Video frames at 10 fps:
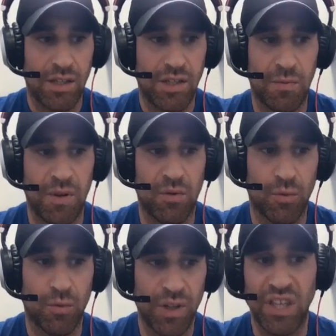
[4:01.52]
to be
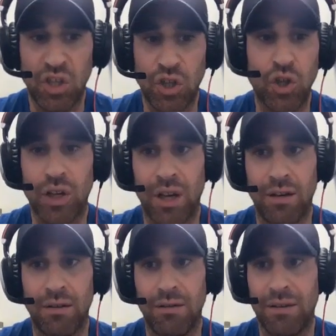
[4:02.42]
really good
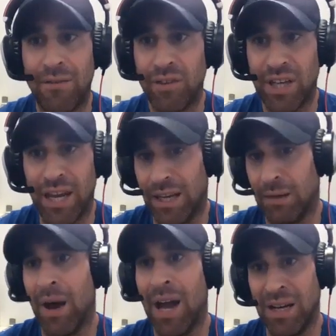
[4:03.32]
at
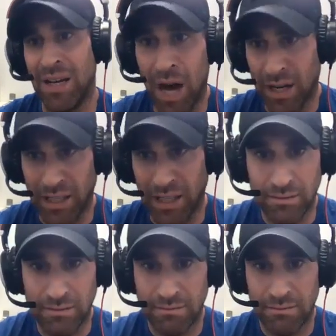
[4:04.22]
navigating mind body
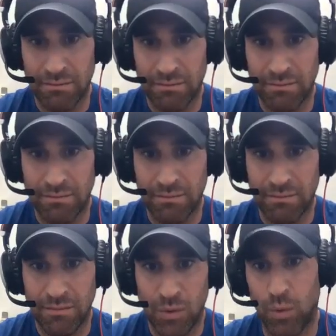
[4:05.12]

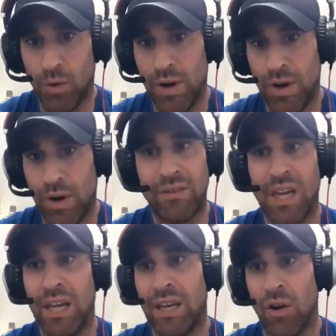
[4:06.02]
or
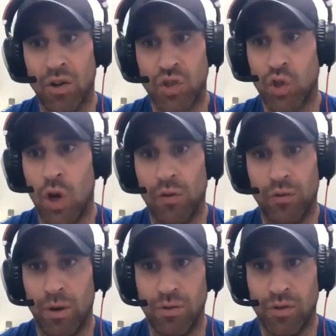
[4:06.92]
navigating our
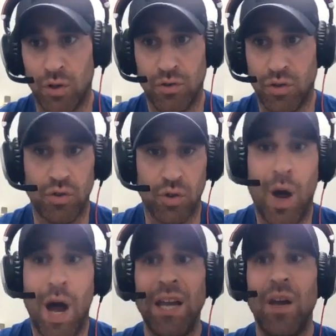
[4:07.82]
software.
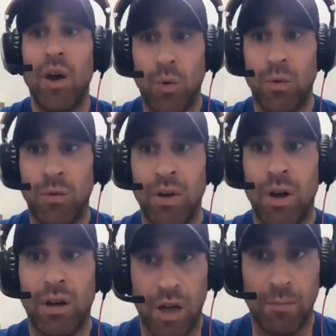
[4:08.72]
So I own
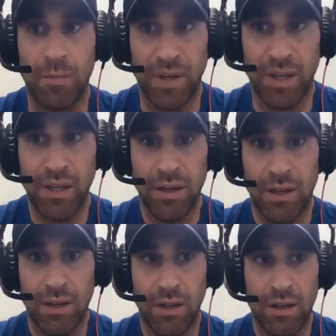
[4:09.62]
a company,
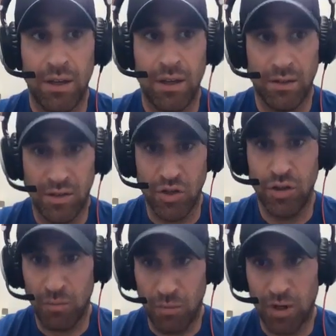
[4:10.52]
a
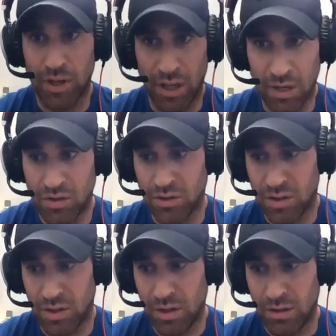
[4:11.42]
digital marketing
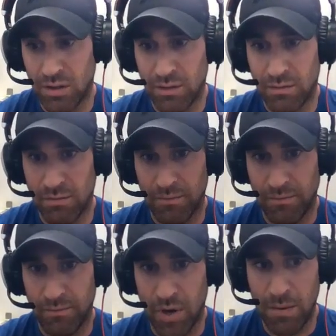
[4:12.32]
agency,
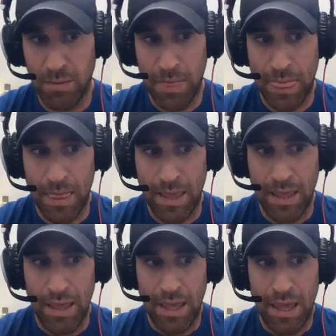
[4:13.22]
right?
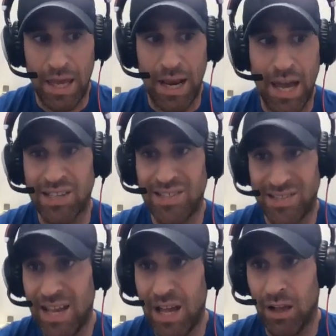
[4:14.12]
And I
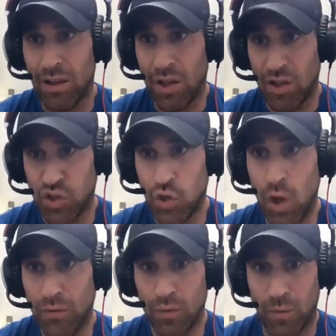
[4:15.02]
sell a
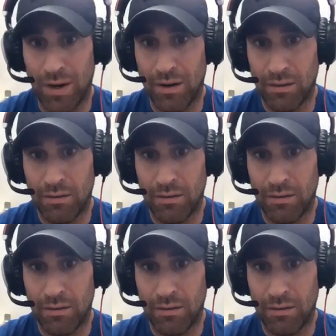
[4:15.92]
software.